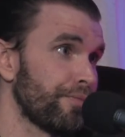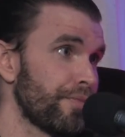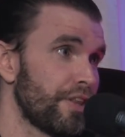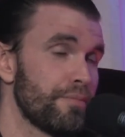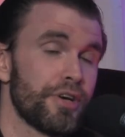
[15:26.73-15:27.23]

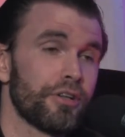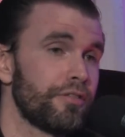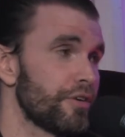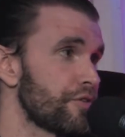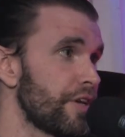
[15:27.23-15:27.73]
in the middle of
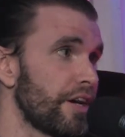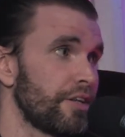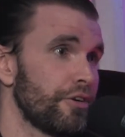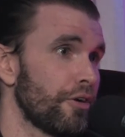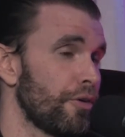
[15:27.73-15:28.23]
your set, and
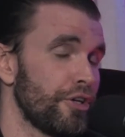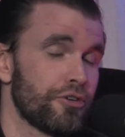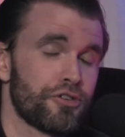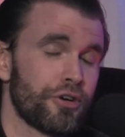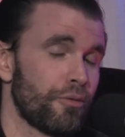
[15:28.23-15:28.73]
you're
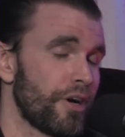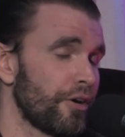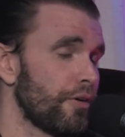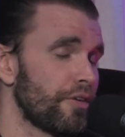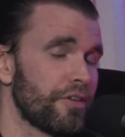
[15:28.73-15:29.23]
just going to want to
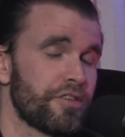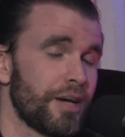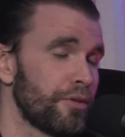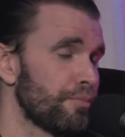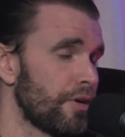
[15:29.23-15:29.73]
go over to the
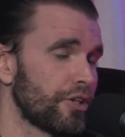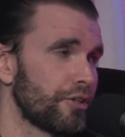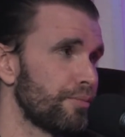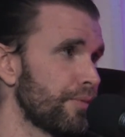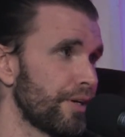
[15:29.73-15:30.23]
table and punch
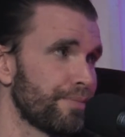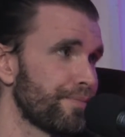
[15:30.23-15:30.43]
them, but